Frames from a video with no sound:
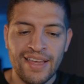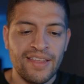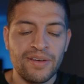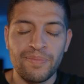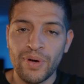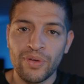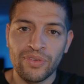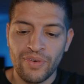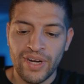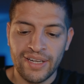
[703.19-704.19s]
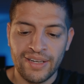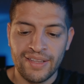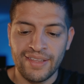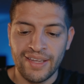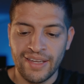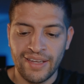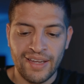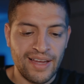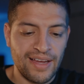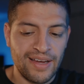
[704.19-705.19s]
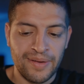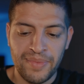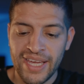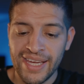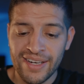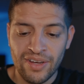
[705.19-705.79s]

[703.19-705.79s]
They're both great. They hit